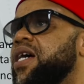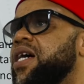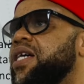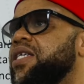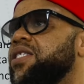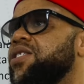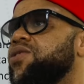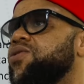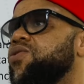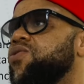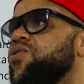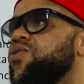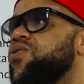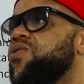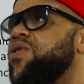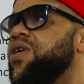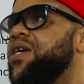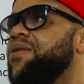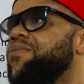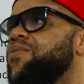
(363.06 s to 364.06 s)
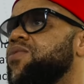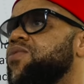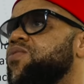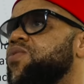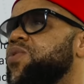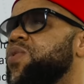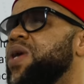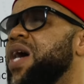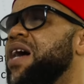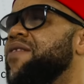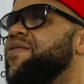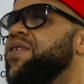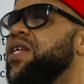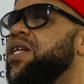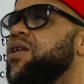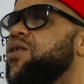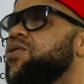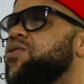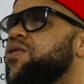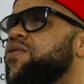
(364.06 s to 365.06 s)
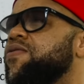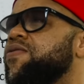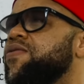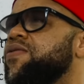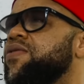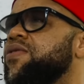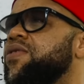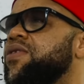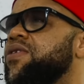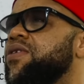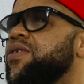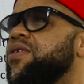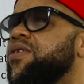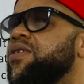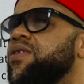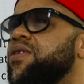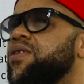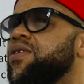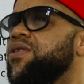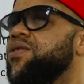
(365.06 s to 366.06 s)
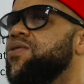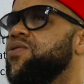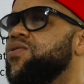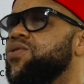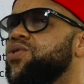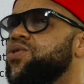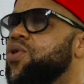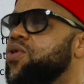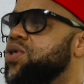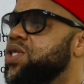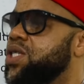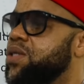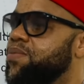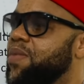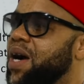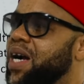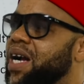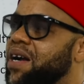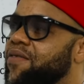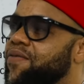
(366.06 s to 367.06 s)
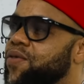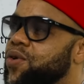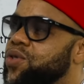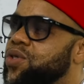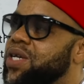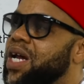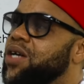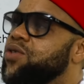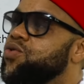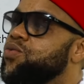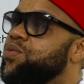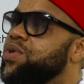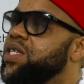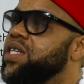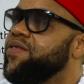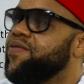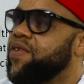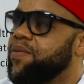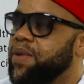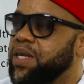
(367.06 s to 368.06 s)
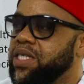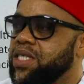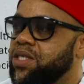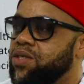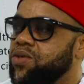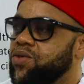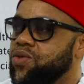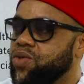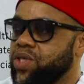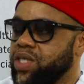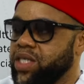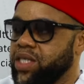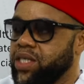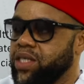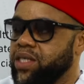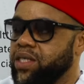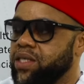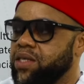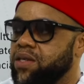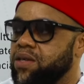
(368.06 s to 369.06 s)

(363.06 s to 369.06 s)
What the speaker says: And so we were having a lot of, you know, thoughts back and forth on how to bring the pharmaceuticals in.